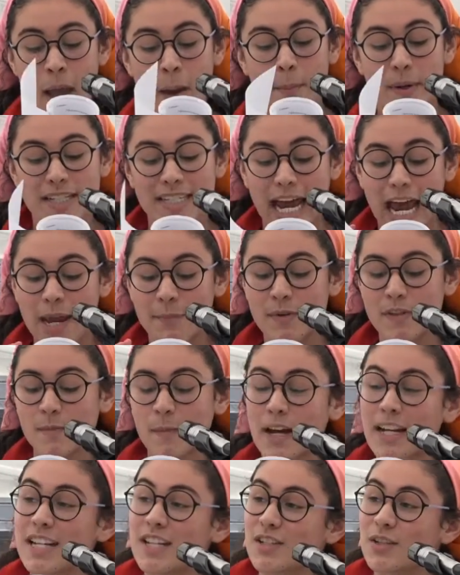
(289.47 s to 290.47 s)
but time is
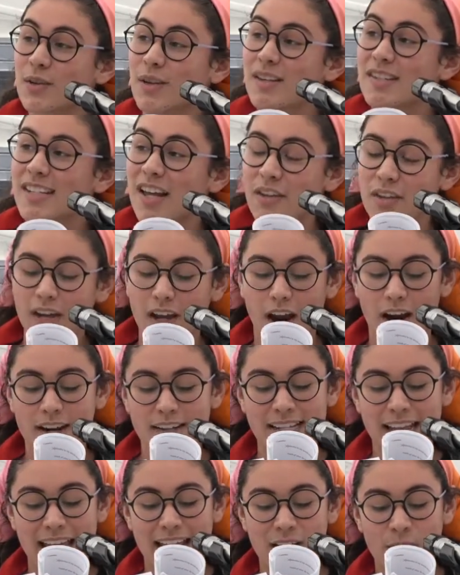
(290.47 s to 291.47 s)
money, so they'll sell the
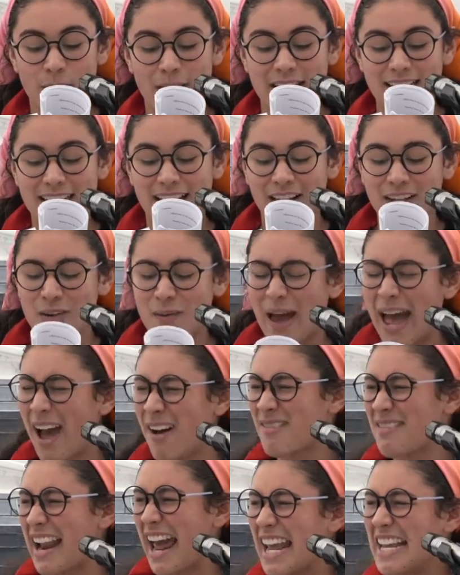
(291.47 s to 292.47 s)
cars anyway, tell you
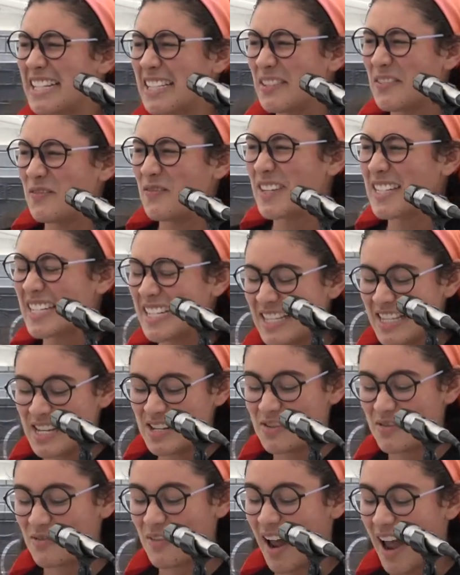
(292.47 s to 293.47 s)
how nice it fits in
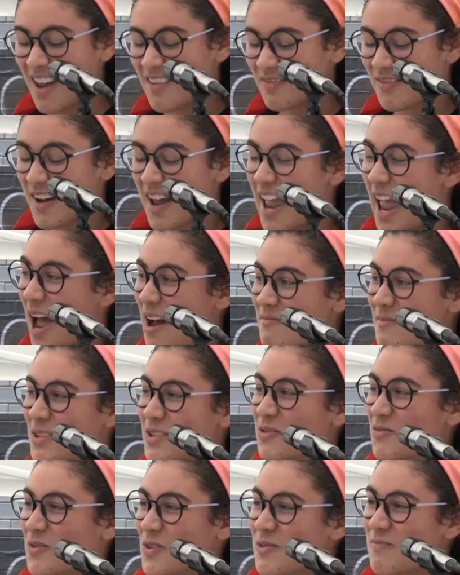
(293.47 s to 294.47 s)
the driveway, how
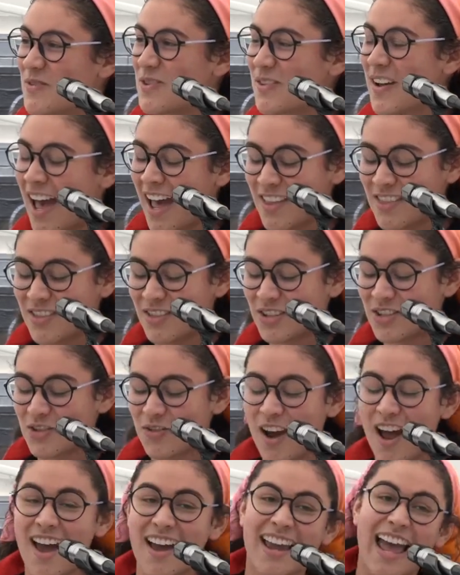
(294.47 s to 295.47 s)
much room you got in the
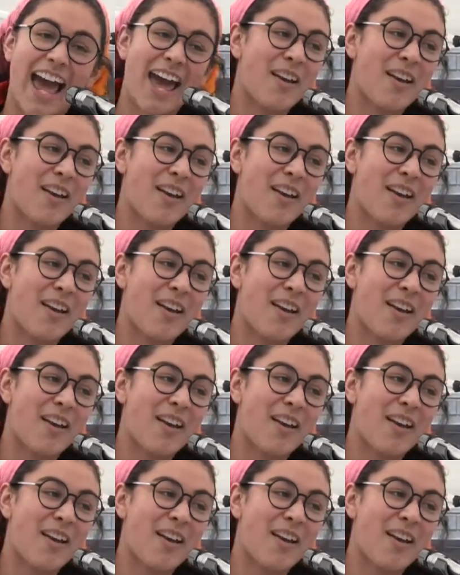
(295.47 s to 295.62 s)
trunk.